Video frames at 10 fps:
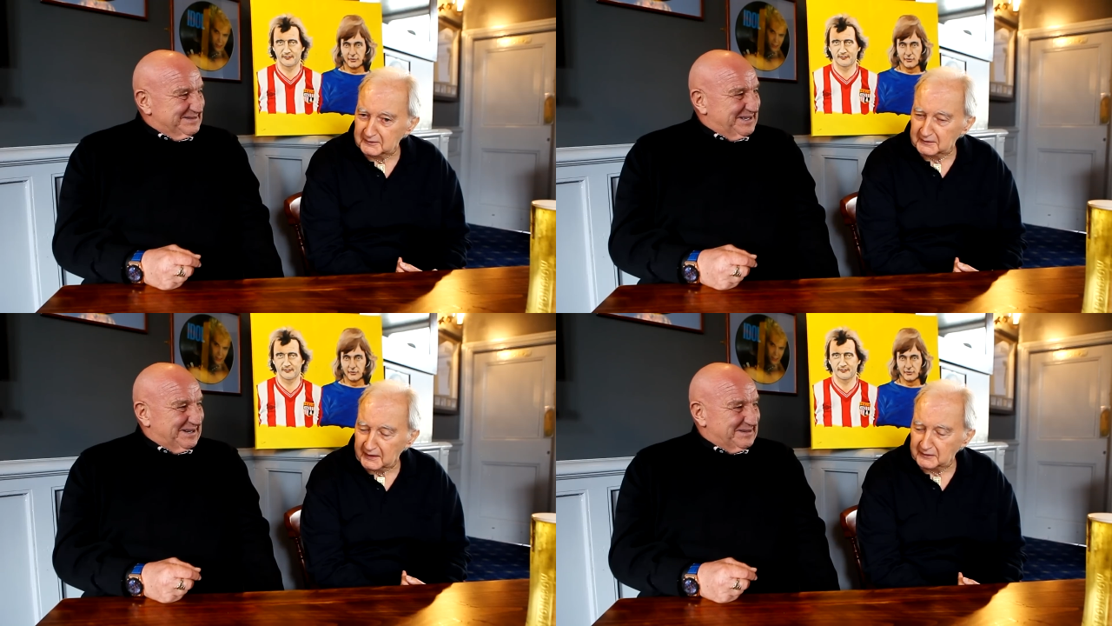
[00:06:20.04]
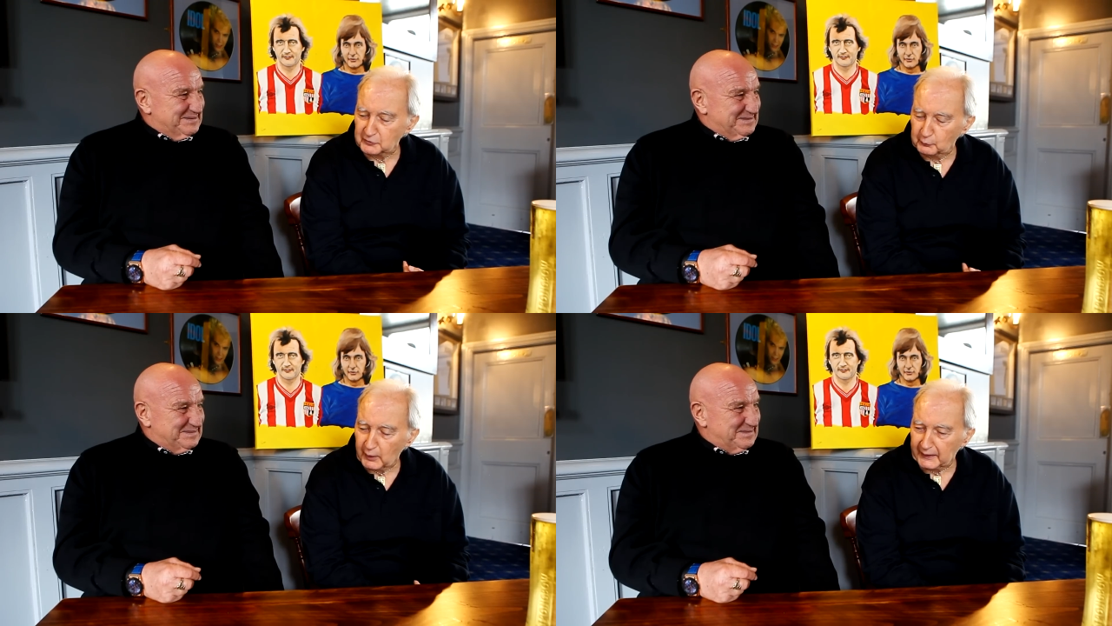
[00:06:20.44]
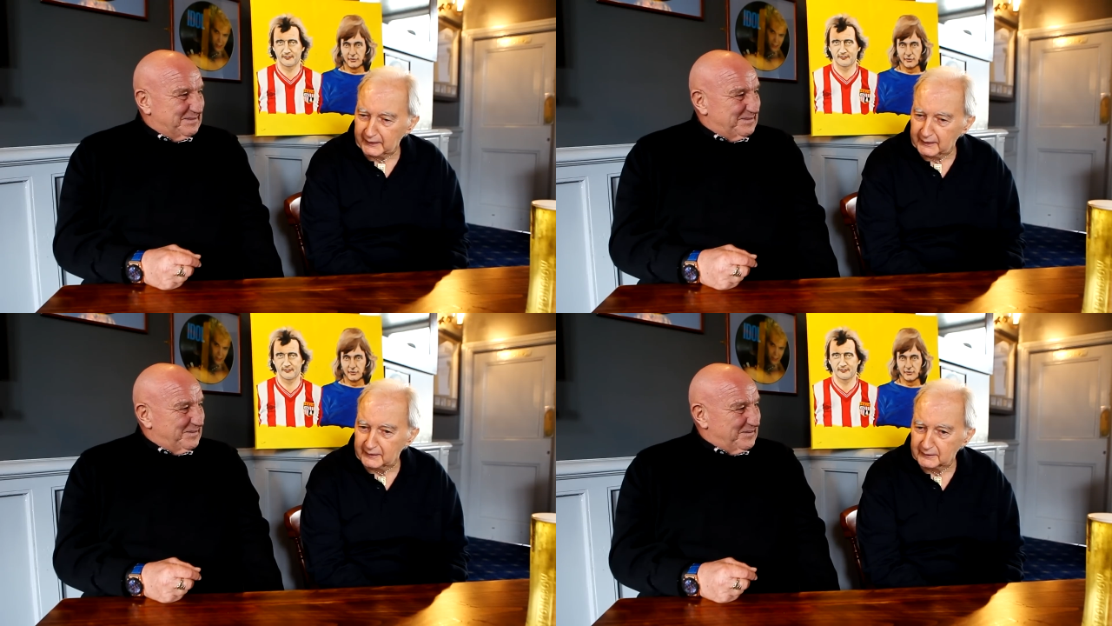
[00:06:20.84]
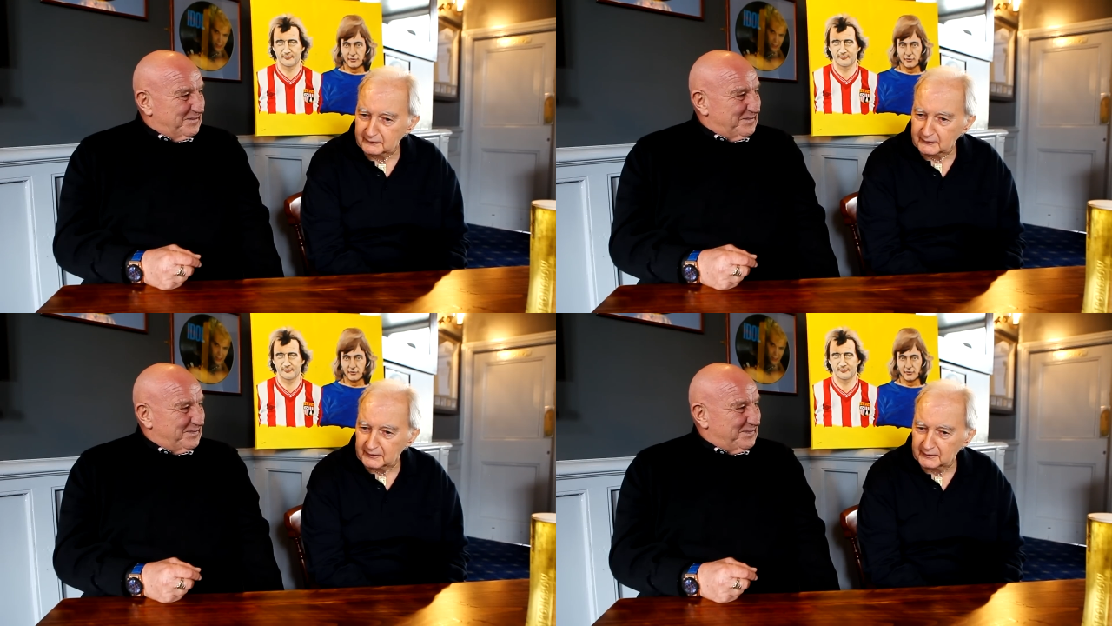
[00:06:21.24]
Speaker 1: that's the way it
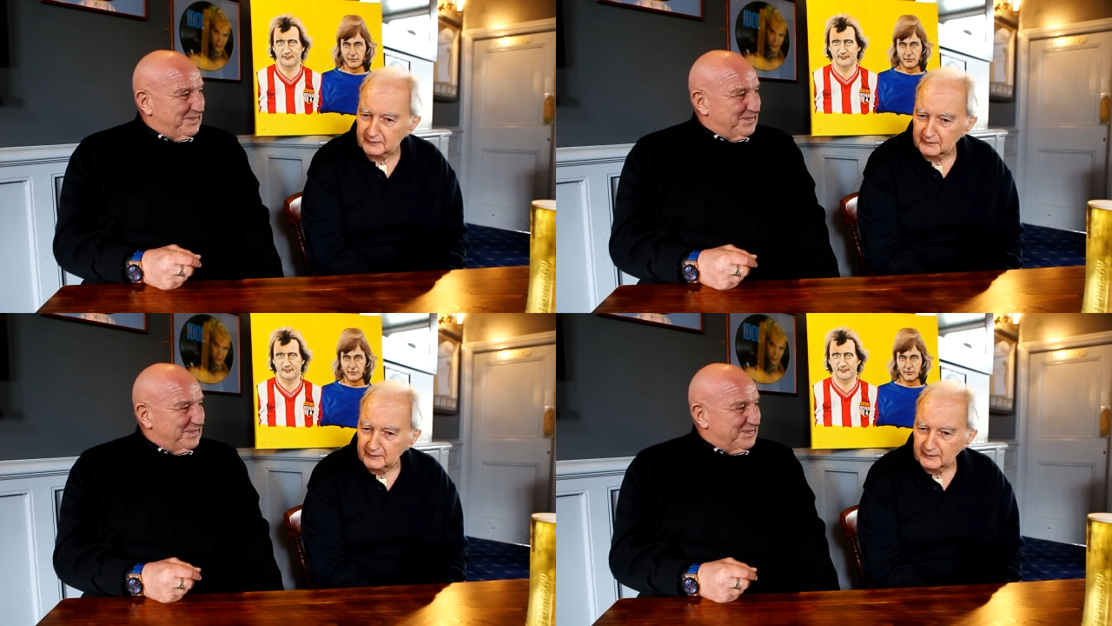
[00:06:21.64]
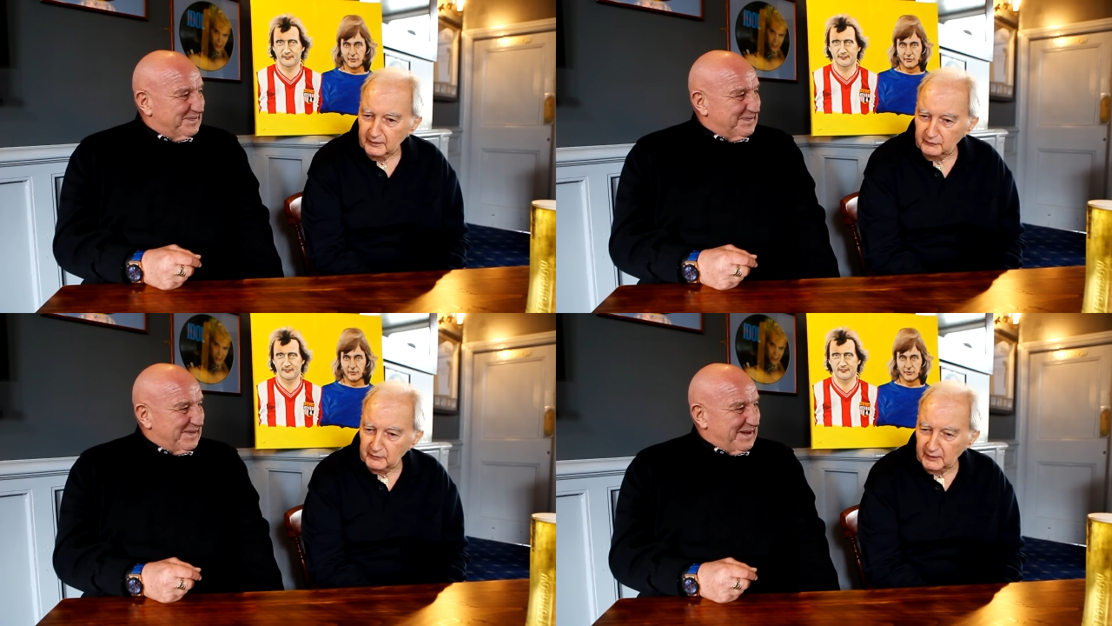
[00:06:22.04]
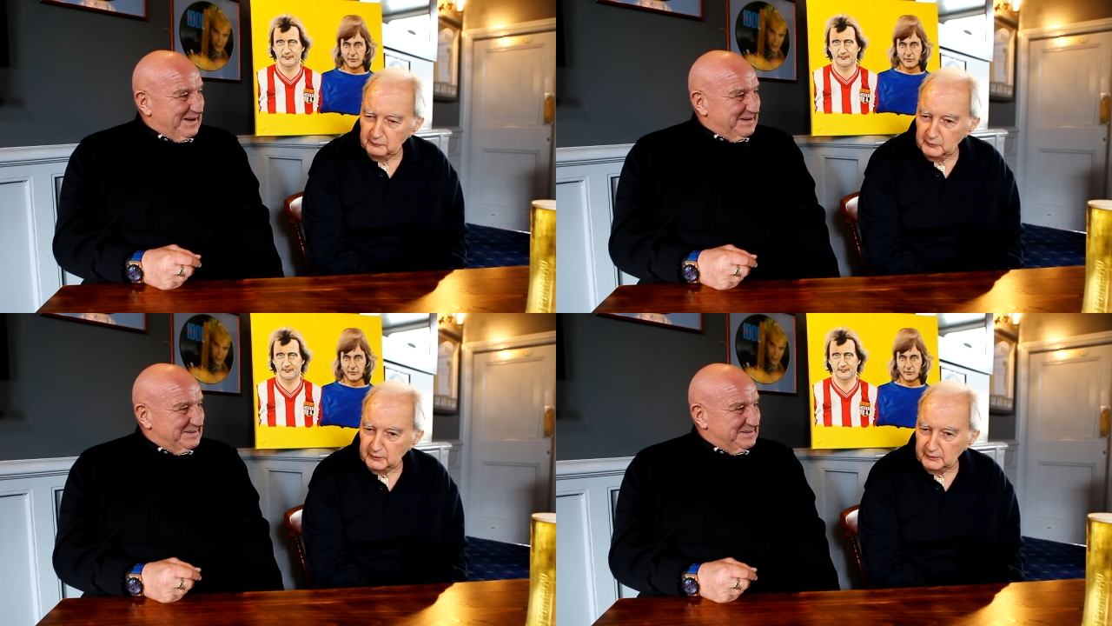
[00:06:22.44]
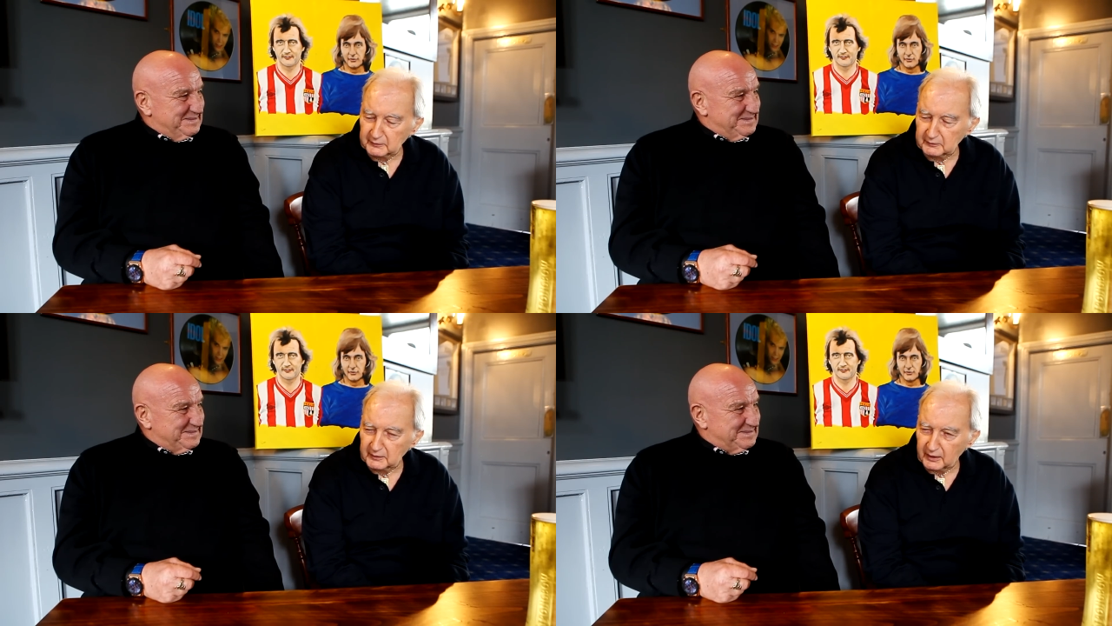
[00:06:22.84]
is. And if they want
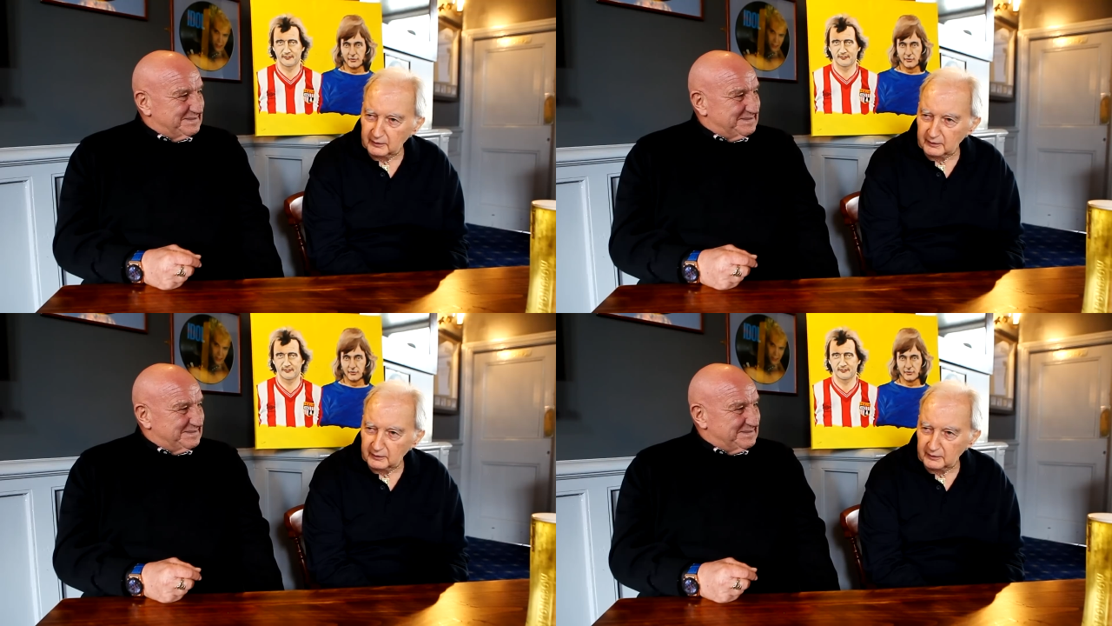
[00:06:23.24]
to...